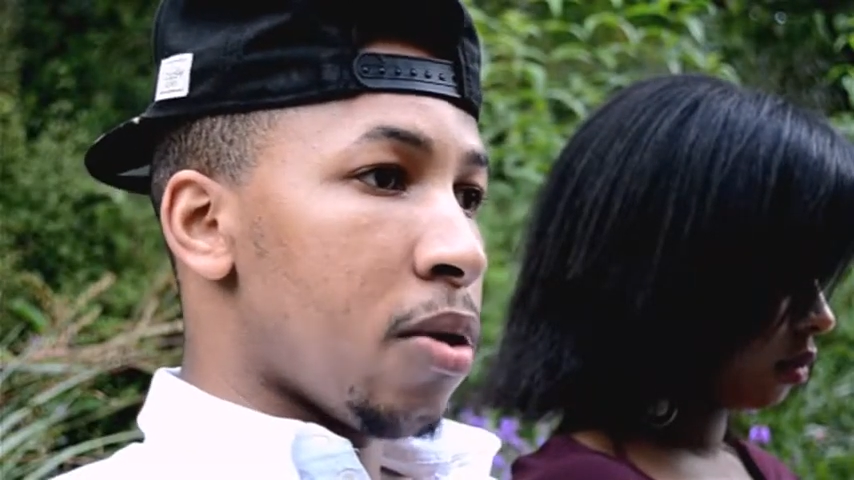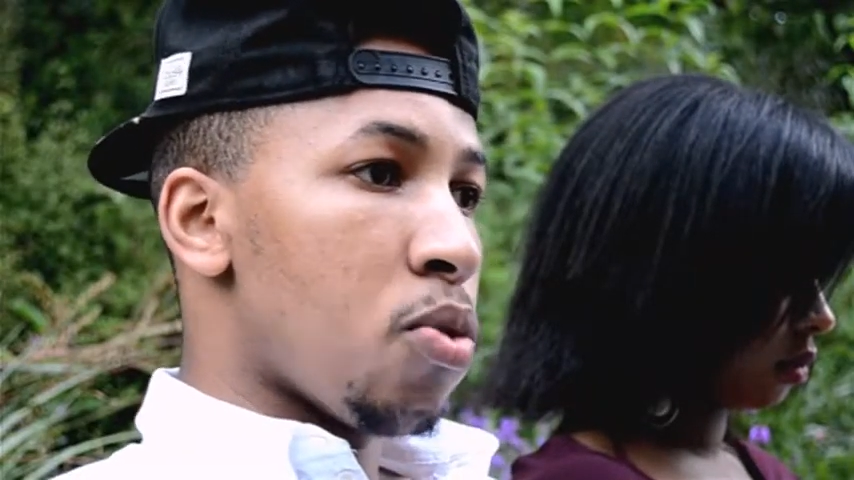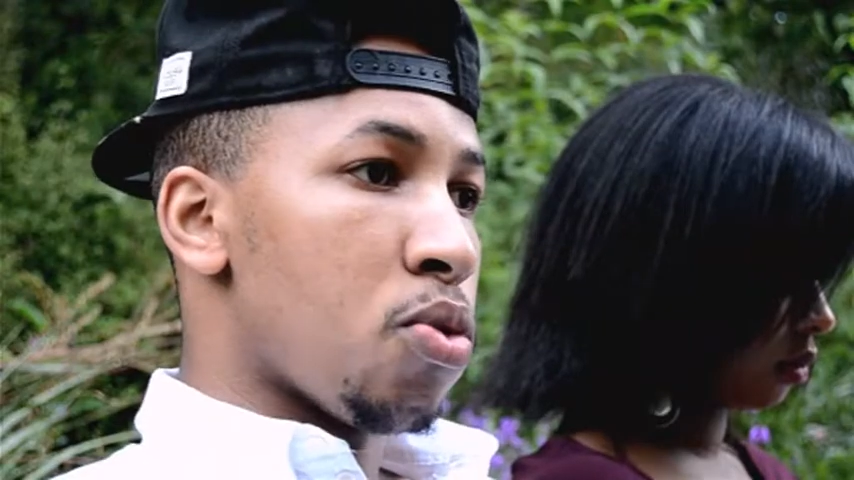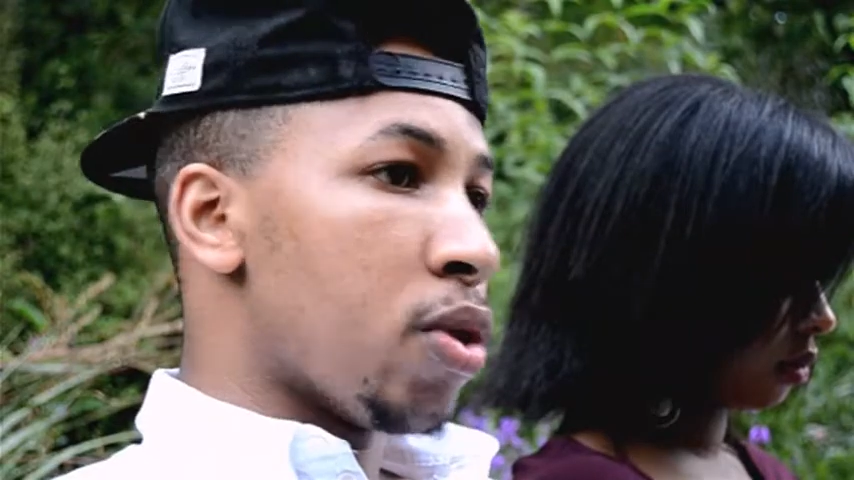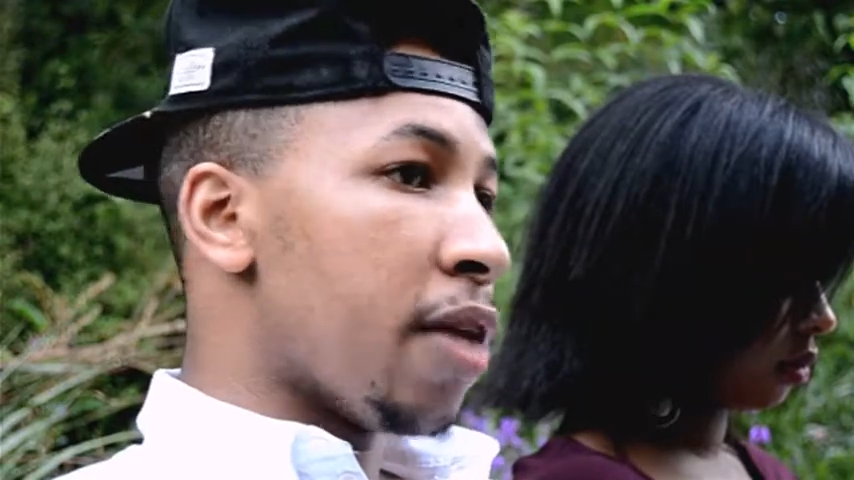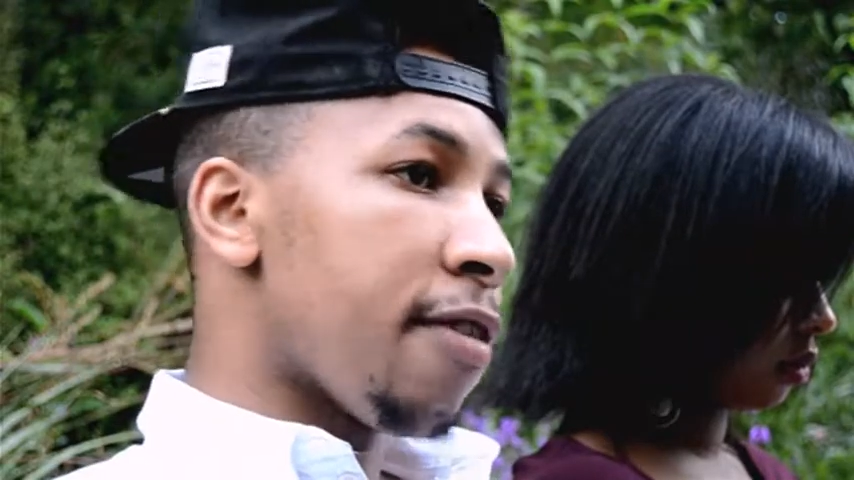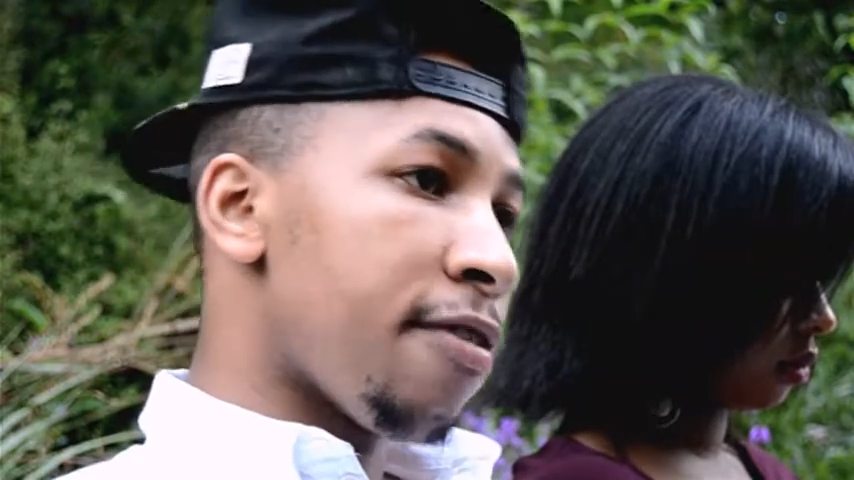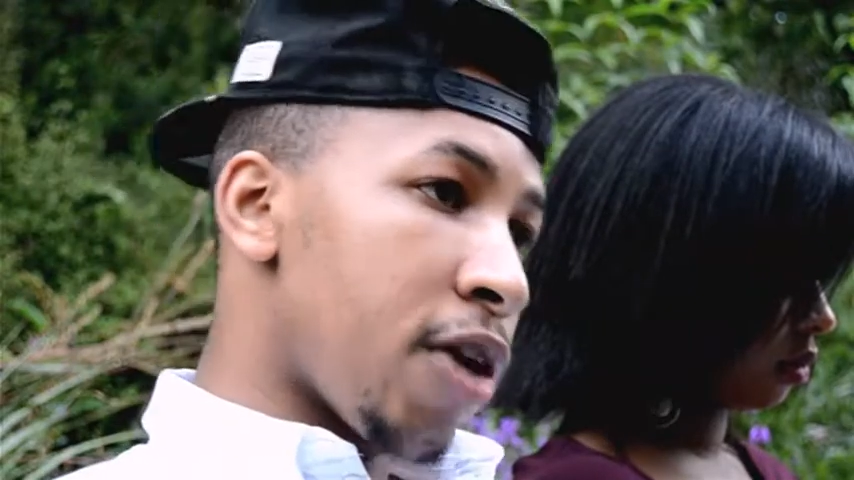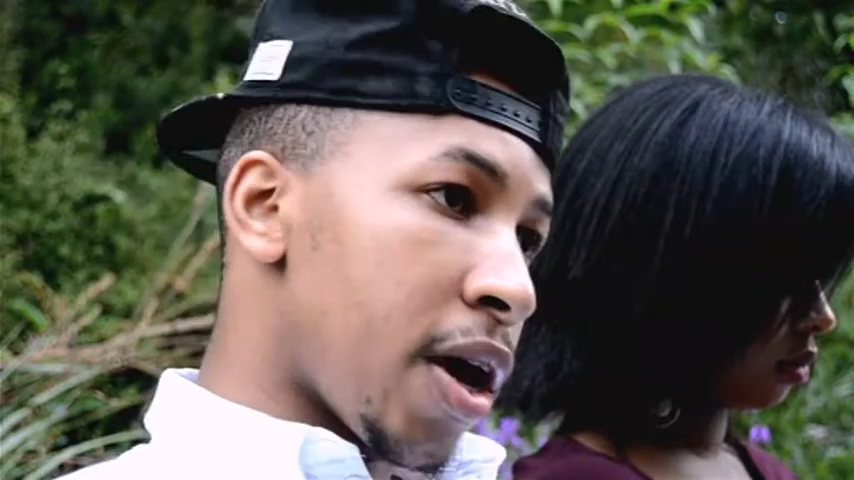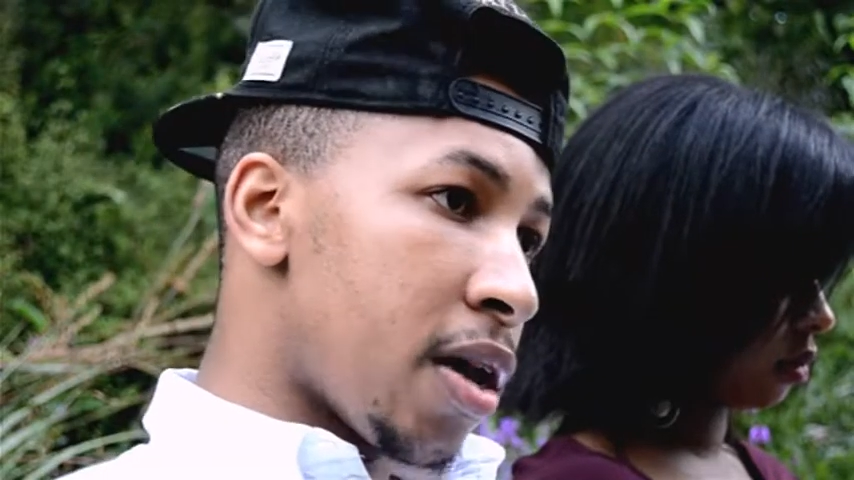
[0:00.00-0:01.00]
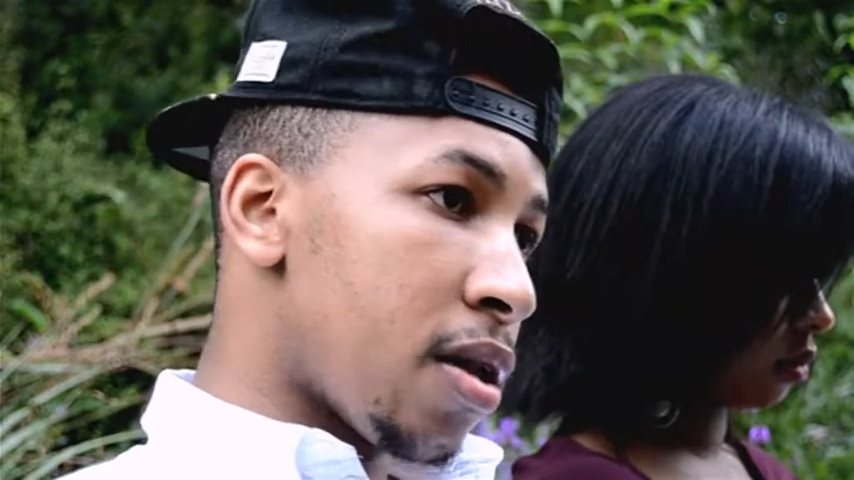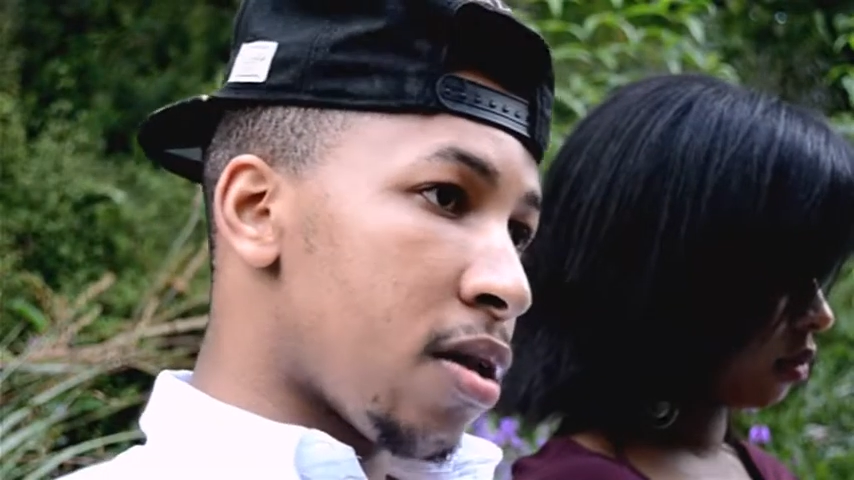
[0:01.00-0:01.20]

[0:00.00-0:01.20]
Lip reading: We will never forget.